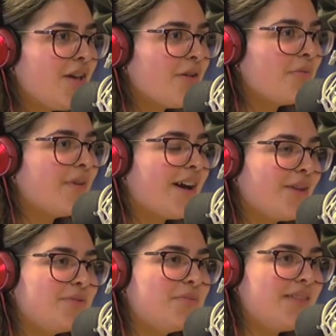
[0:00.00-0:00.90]
where I
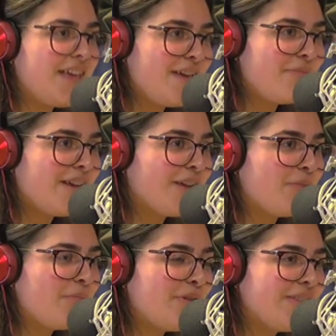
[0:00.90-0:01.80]
was with Amy and
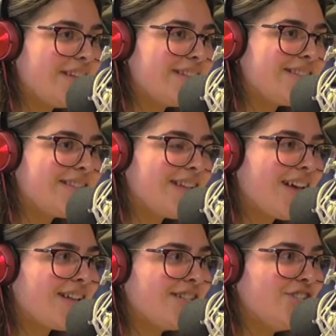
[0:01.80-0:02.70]
we put this
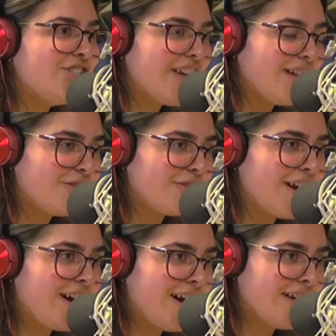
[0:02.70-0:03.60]
gel on
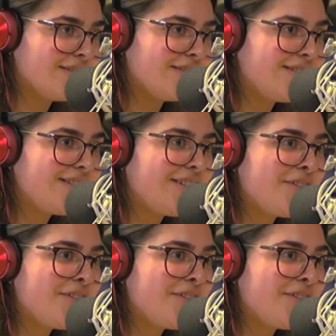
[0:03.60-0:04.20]
our hands.